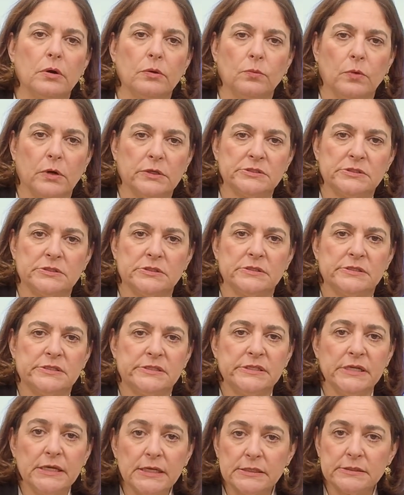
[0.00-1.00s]
wants to
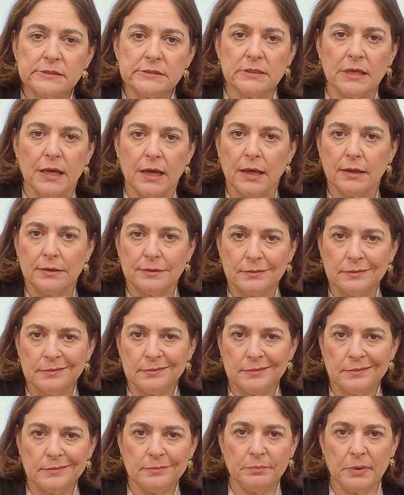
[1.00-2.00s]
seize that
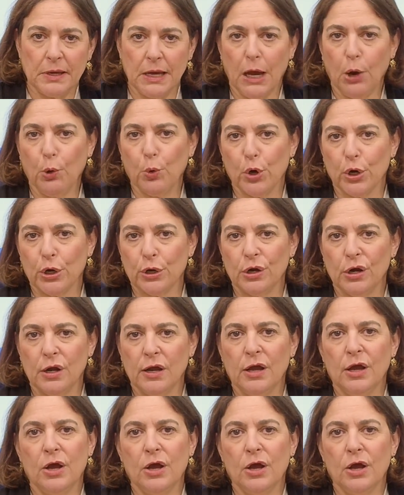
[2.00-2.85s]
power